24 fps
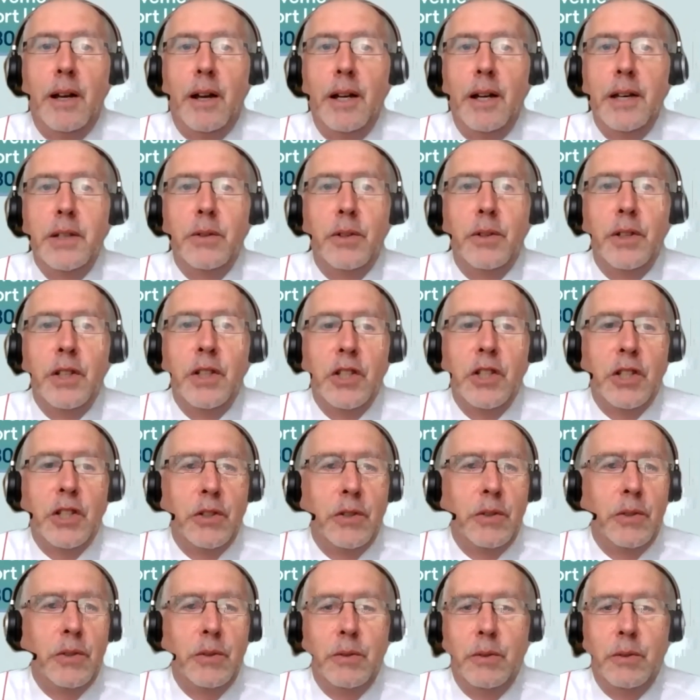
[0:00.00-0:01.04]
going
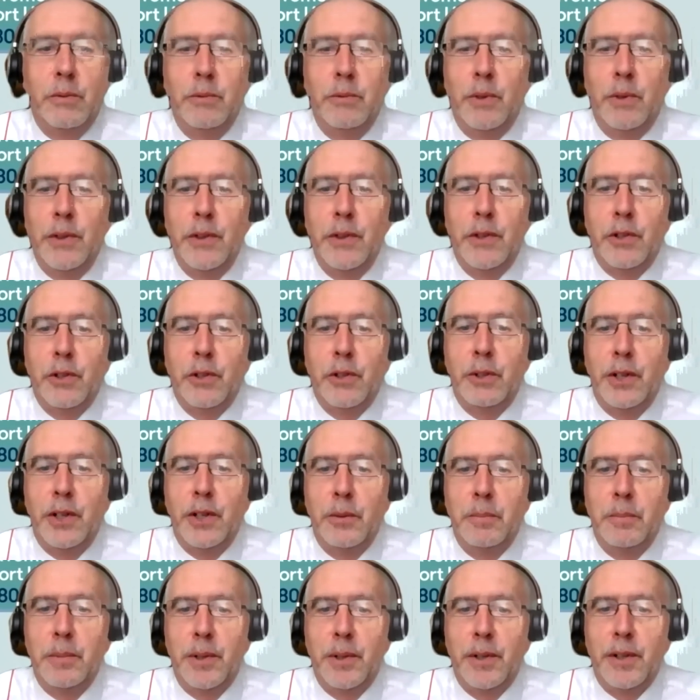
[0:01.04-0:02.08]
to run through a
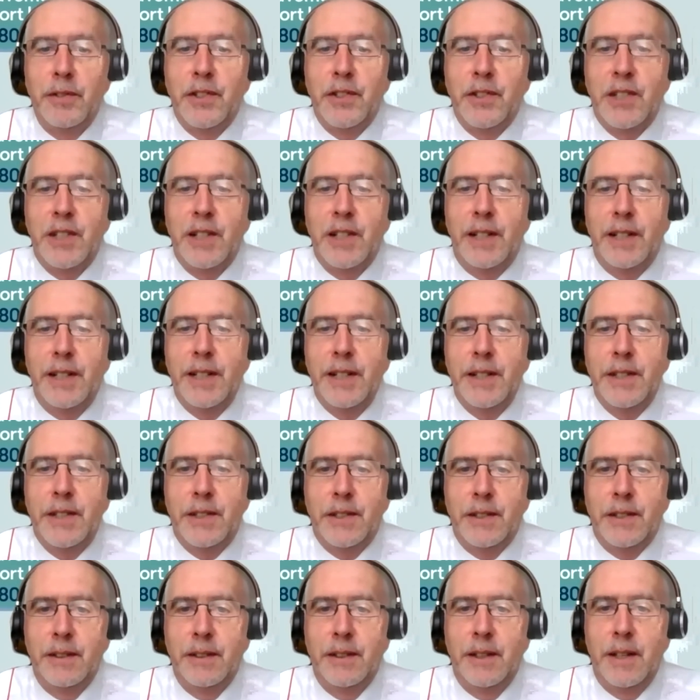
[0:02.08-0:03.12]
number of
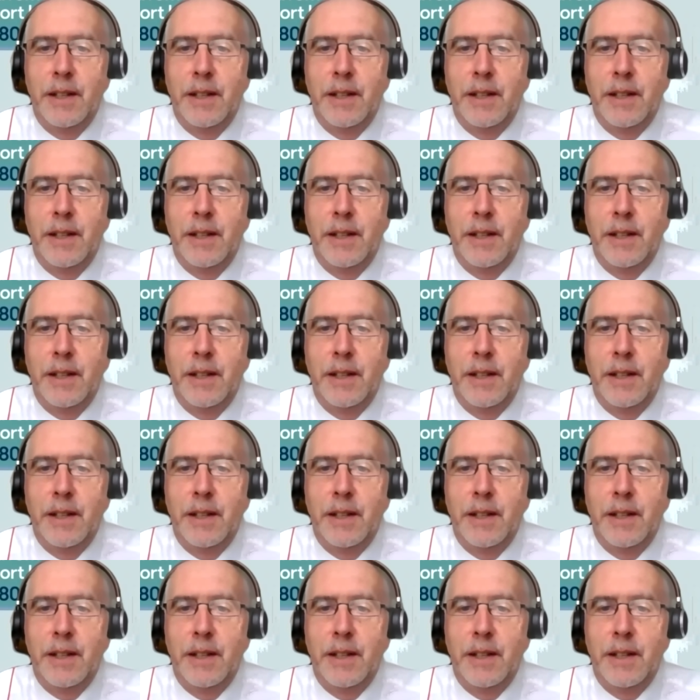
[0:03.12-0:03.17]
slides.